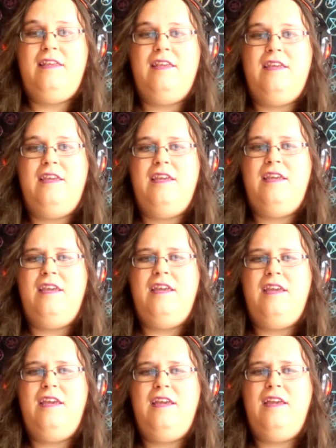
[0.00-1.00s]

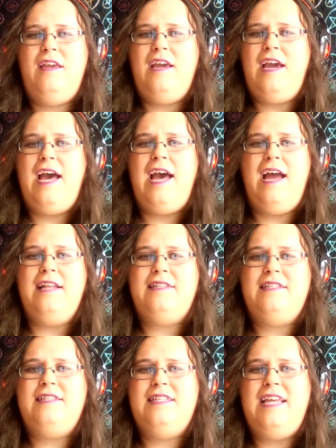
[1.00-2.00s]
Yeah, I'd
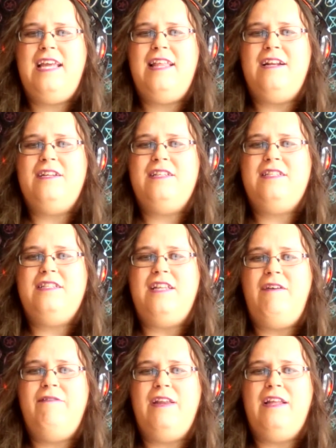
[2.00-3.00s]
say there's
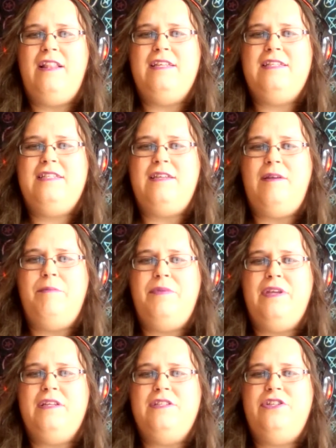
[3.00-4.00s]
definitely something